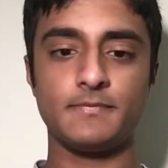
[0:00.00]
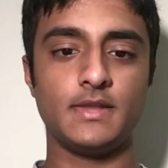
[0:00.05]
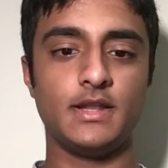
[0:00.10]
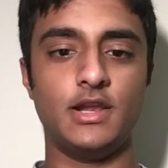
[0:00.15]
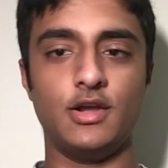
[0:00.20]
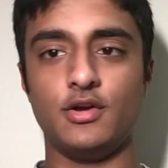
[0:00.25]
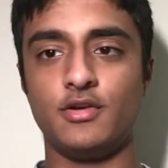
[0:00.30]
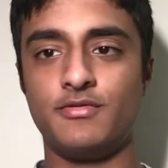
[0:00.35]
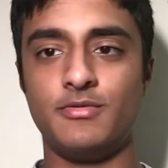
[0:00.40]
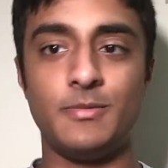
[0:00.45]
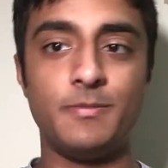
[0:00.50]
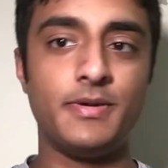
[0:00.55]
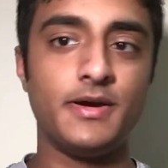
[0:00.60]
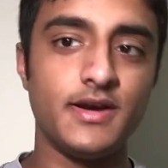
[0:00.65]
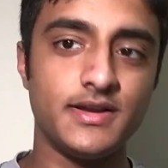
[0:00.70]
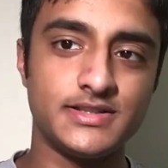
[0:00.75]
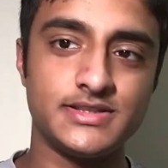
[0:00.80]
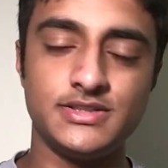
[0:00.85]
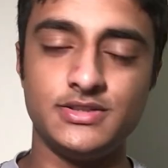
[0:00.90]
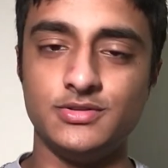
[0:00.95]
Look, from
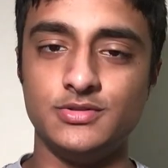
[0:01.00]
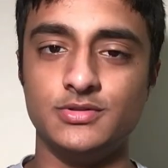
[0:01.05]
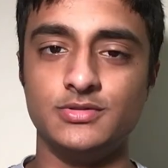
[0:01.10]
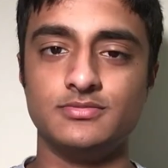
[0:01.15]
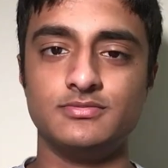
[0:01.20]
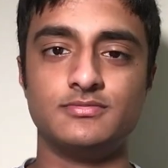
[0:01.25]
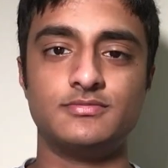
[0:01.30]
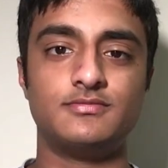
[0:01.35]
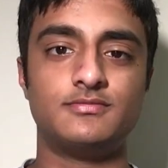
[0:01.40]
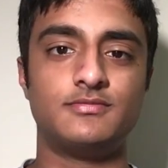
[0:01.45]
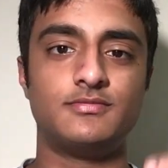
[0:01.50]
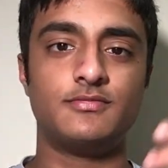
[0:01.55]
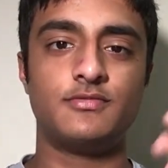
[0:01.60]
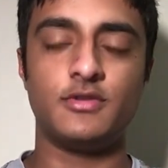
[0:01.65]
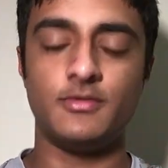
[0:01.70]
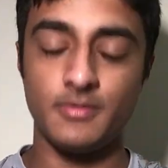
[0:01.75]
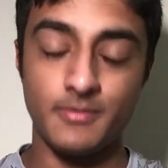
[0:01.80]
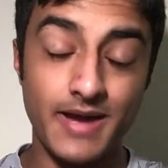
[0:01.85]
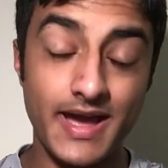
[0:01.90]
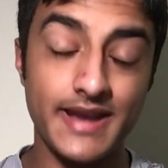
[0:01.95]

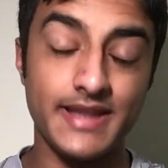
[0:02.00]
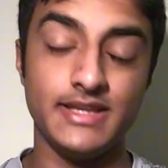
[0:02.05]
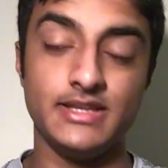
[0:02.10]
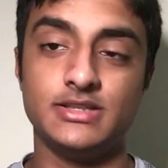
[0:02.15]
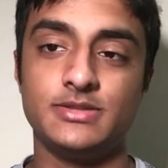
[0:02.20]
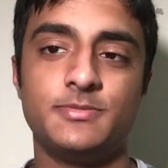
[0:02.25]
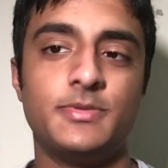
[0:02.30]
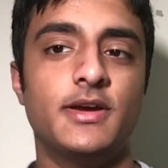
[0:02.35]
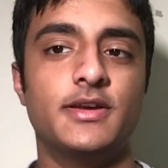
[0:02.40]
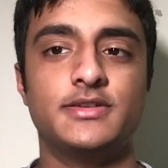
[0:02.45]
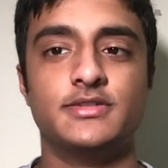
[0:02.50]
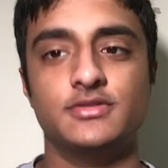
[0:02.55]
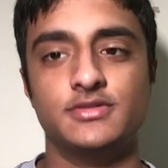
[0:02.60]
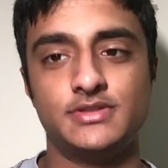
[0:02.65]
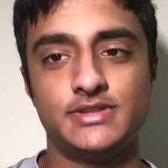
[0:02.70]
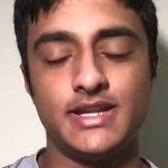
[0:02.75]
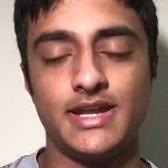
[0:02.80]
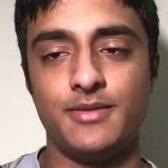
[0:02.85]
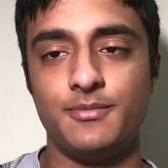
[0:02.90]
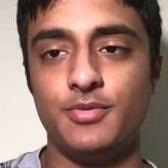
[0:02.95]
a Manning's personal
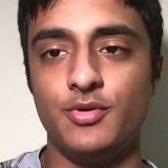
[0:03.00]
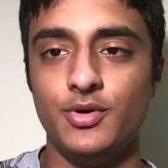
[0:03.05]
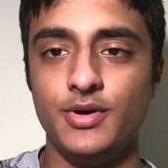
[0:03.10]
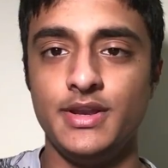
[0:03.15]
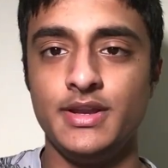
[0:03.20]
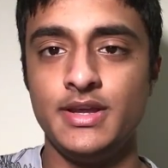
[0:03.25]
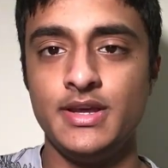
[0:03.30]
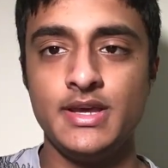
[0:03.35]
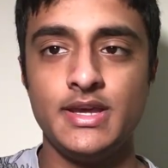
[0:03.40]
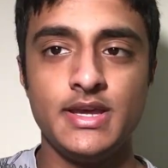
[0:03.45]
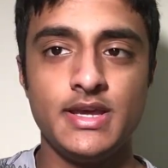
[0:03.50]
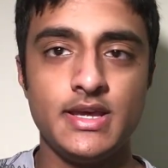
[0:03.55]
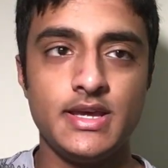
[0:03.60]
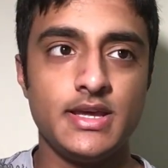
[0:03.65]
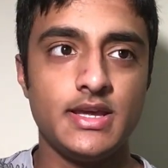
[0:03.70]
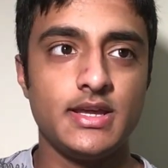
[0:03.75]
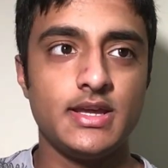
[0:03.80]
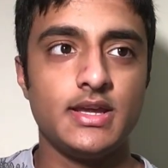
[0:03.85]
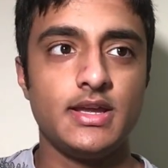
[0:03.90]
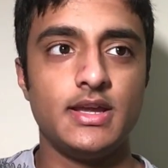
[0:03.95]
standpoint,
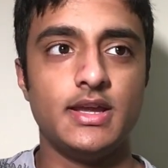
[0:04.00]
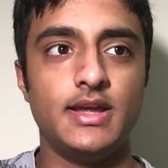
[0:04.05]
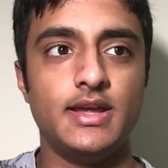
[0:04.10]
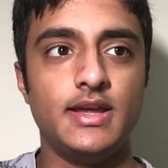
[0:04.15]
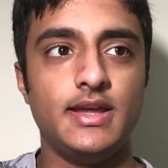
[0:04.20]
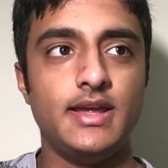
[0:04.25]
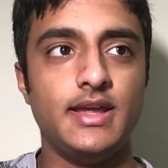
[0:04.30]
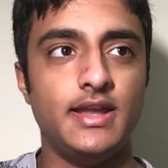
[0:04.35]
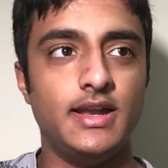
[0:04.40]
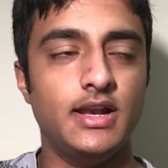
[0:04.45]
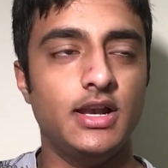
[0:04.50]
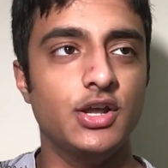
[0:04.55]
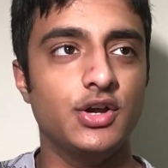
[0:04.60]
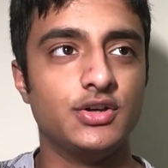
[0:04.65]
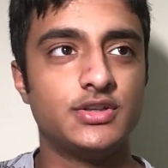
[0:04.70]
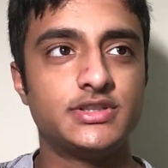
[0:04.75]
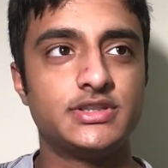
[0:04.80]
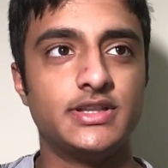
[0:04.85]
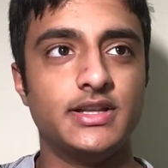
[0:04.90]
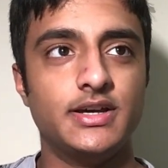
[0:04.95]
it
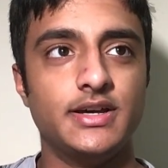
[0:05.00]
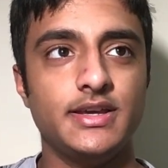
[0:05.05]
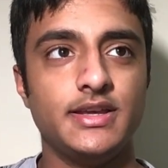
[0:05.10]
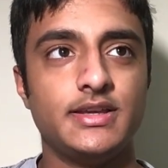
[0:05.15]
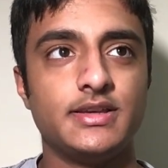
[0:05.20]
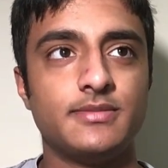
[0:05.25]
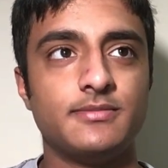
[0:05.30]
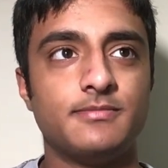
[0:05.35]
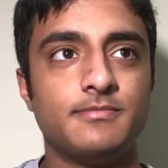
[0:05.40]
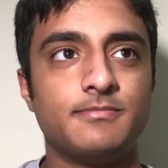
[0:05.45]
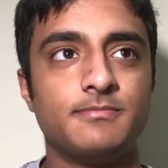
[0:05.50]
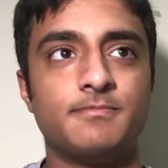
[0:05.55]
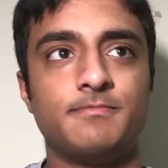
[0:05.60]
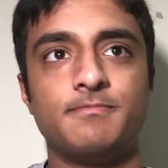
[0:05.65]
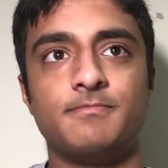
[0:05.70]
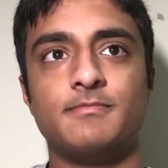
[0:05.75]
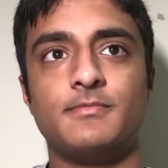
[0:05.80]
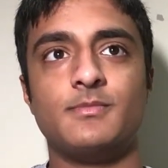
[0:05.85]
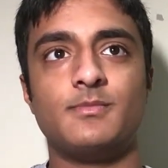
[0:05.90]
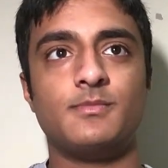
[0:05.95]
looks like
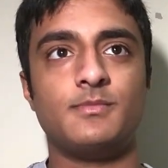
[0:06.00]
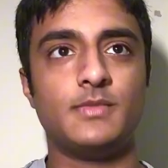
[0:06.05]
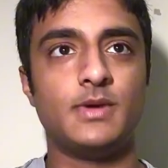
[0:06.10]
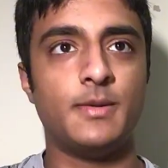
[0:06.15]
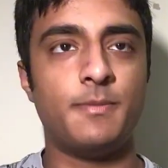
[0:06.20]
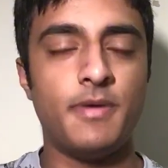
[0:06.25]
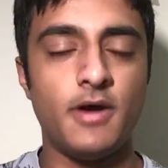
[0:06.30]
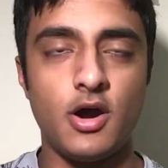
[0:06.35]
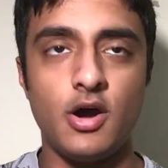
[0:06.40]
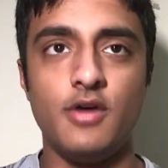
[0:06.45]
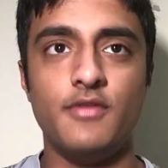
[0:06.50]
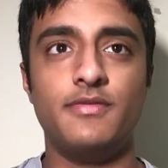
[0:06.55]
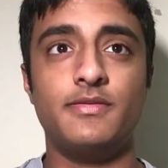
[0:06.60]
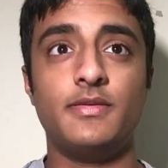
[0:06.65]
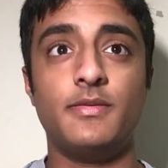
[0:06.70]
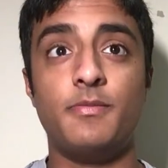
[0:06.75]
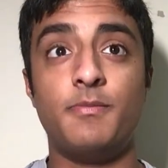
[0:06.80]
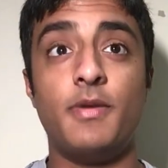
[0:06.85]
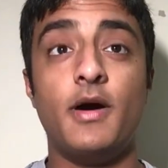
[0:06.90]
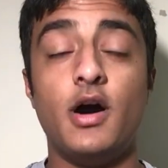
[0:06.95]
a part
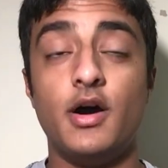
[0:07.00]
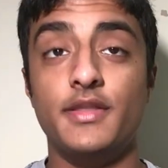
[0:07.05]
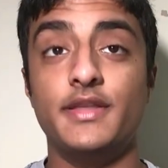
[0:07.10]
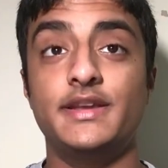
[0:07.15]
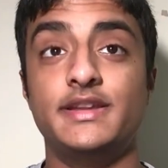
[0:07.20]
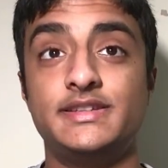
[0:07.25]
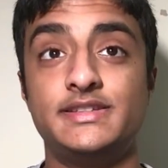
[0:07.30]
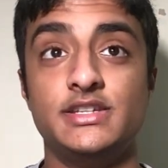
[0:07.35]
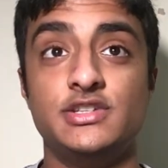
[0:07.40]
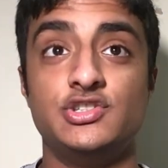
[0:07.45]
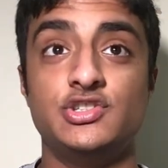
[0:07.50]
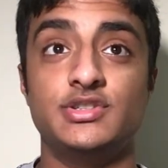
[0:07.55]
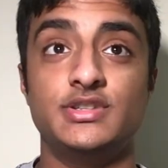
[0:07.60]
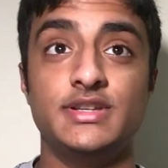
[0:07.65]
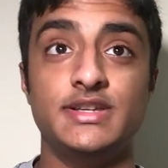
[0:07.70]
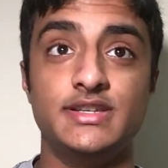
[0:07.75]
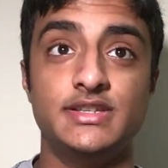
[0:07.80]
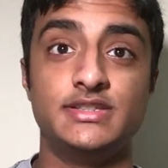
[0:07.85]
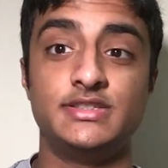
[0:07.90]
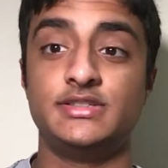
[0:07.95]
of the decision
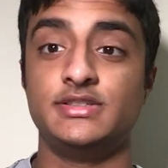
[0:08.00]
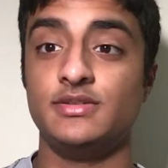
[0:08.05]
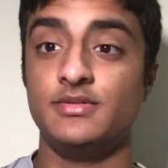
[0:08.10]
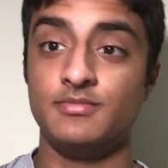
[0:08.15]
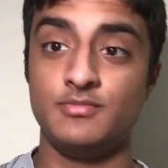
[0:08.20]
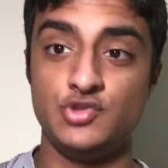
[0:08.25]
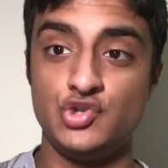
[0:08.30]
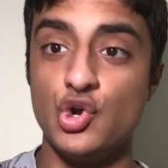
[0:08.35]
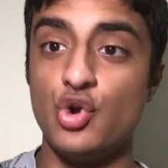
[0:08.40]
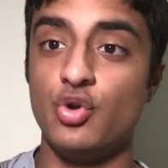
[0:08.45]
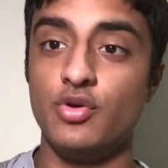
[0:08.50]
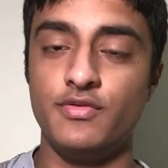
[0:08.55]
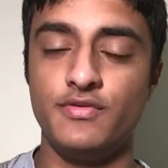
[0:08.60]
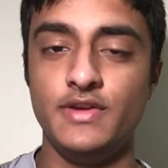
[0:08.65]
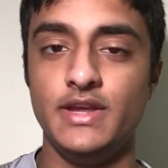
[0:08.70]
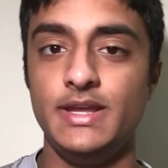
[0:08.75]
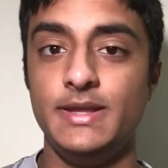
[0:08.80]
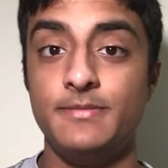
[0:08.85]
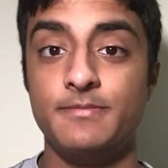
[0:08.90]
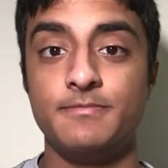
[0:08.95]
is
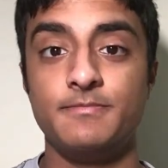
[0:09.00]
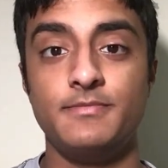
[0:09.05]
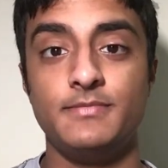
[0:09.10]
geography.